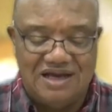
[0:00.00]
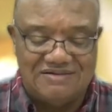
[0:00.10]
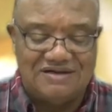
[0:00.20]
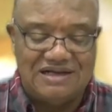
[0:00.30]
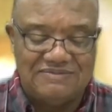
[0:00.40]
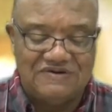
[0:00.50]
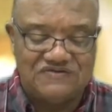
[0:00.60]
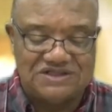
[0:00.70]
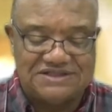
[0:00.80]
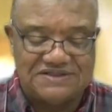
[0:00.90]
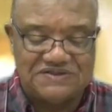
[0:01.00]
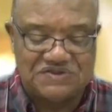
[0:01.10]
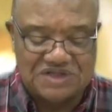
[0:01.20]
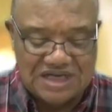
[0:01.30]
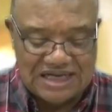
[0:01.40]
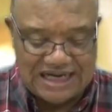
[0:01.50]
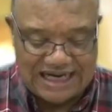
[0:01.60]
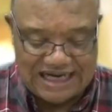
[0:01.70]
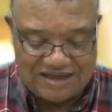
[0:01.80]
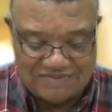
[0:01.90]
In the name of Jesus,
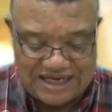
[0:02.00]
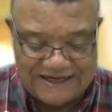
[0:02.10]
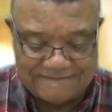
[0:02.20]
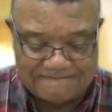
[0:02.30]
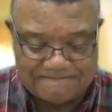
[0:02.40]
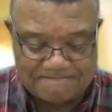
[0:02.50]
amen.